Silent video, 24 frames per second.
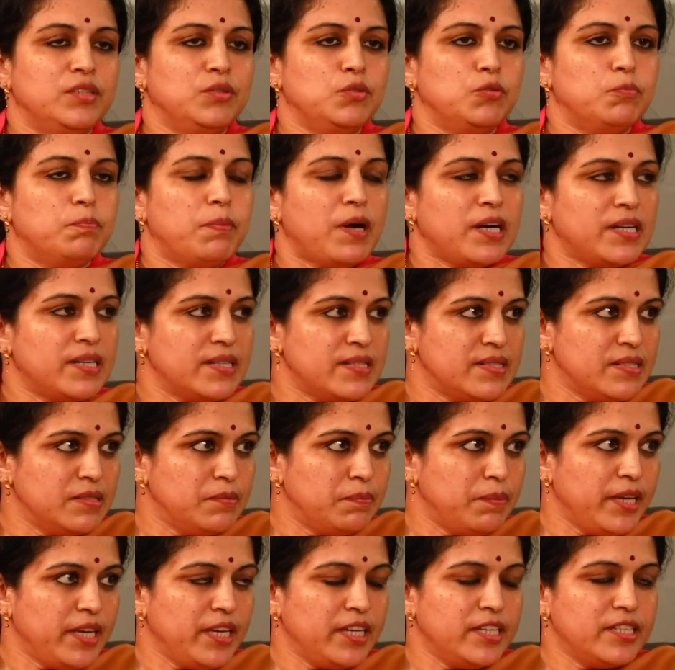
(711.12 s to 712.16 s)
to
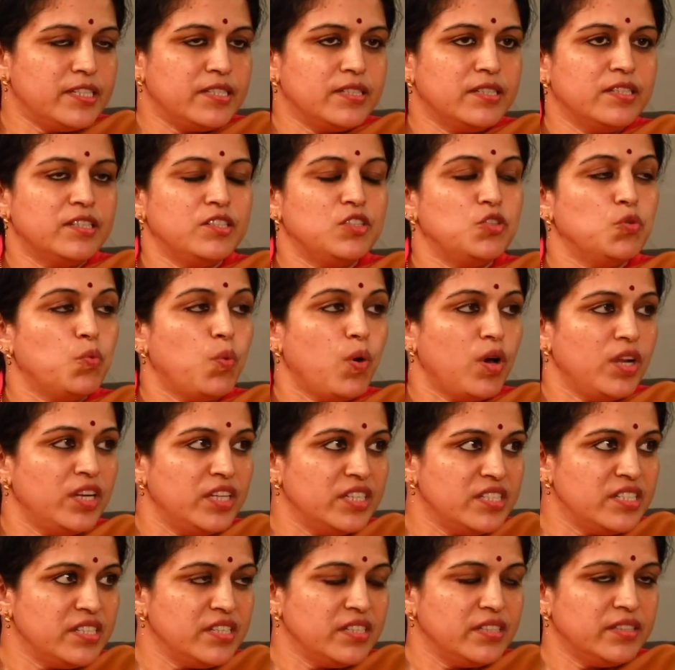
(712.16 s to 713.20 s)
participate, to
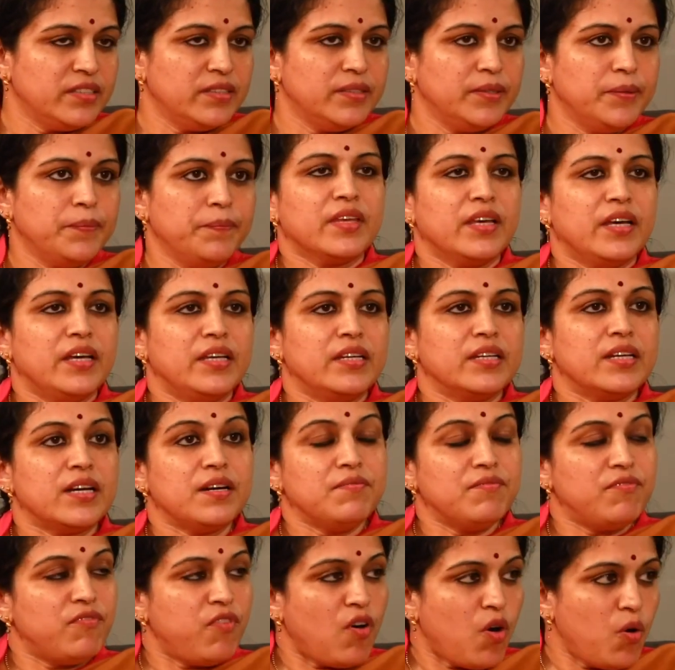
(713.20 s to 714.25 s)
volunteer, and
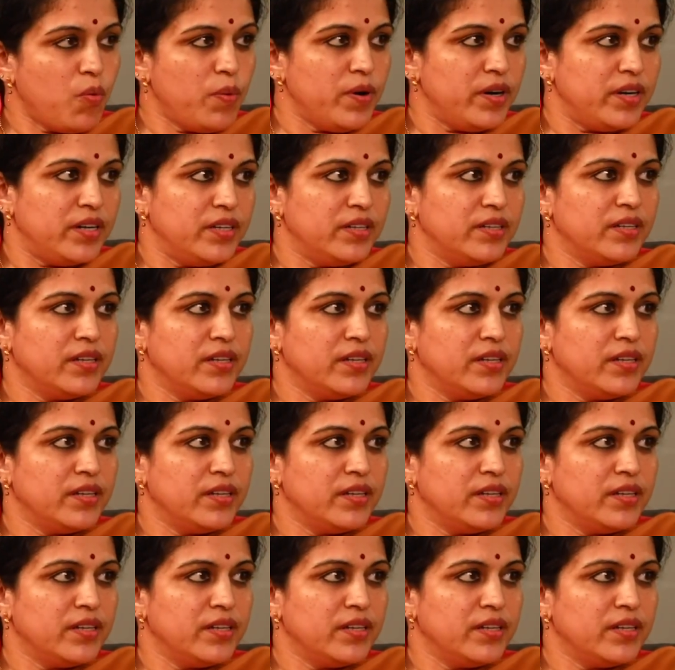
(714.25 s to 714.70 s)
come forward.